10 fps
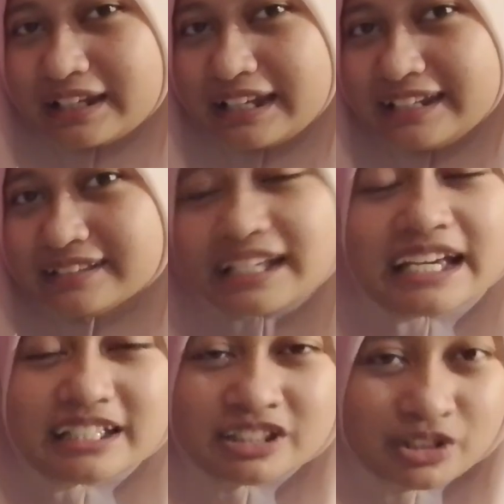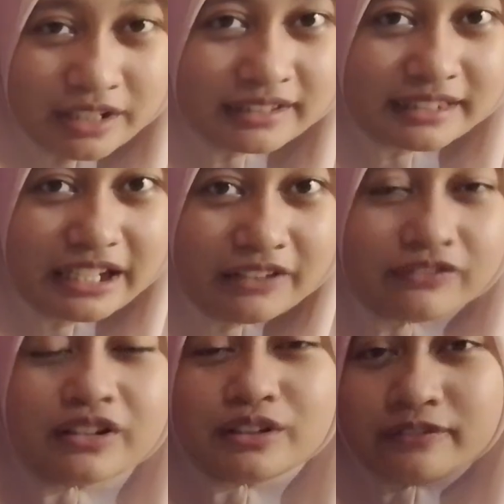It is
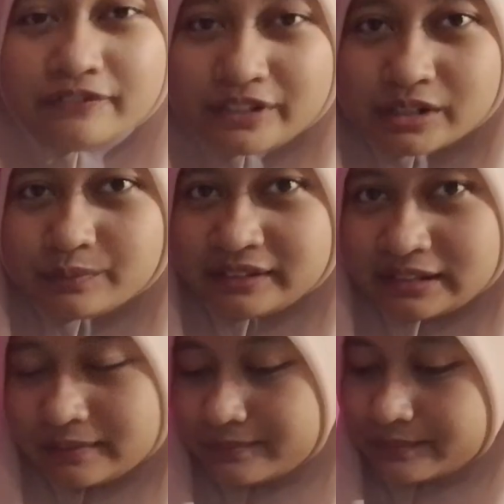transitive verbs.